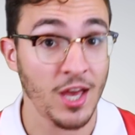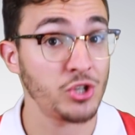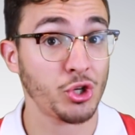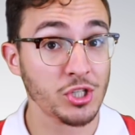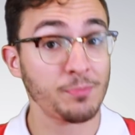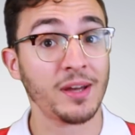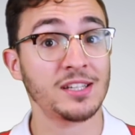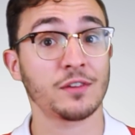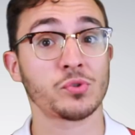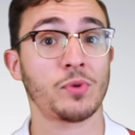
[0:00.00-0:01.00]
And judging by
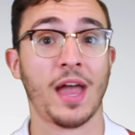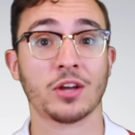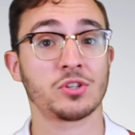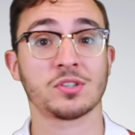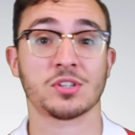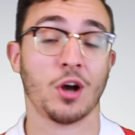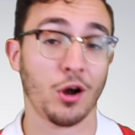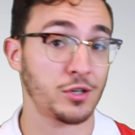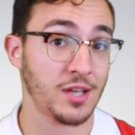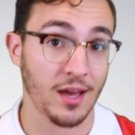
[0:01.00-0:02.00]
Delph's reactions to
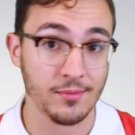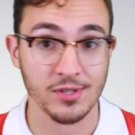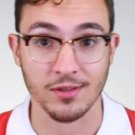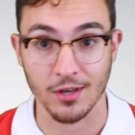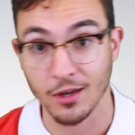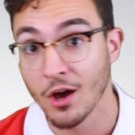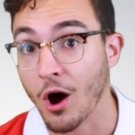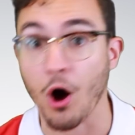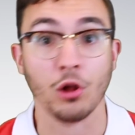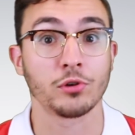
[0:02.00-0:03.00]
hard times in the
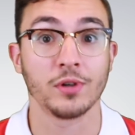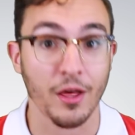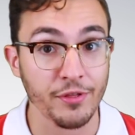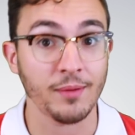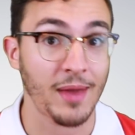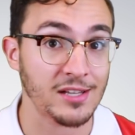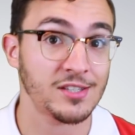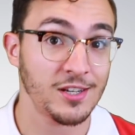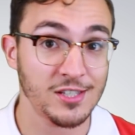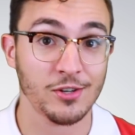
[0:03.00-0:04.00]
all or nothing Man
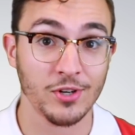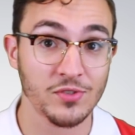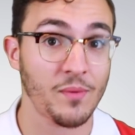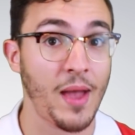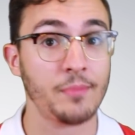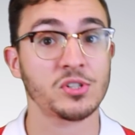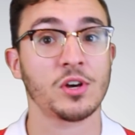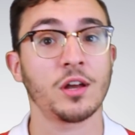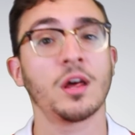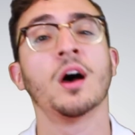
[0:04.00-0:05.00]
City series from
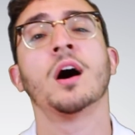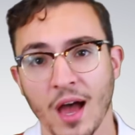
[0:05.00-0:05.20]
Amazon,